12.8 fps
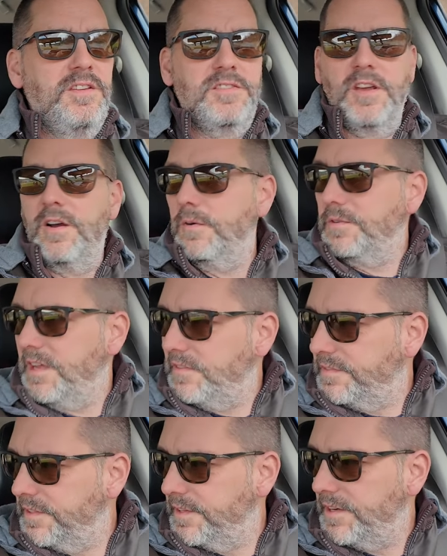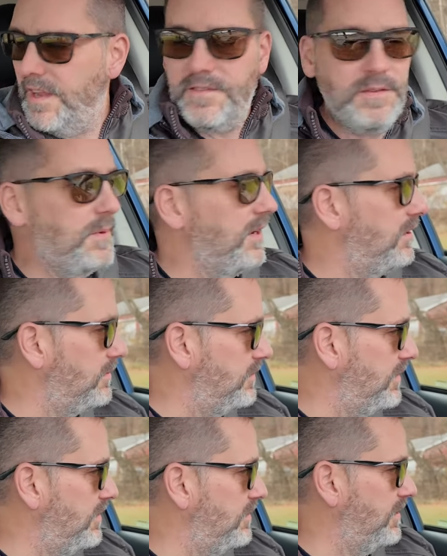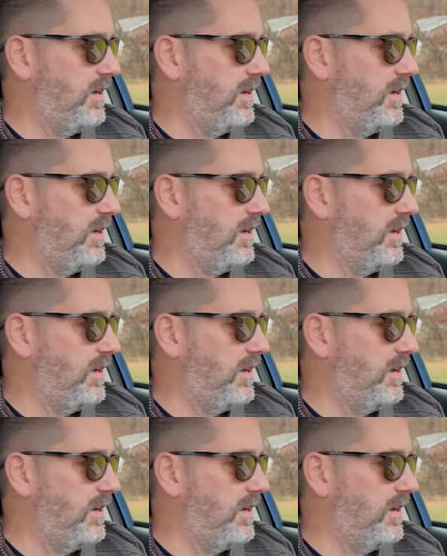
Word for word: so definitely gonna have the microphone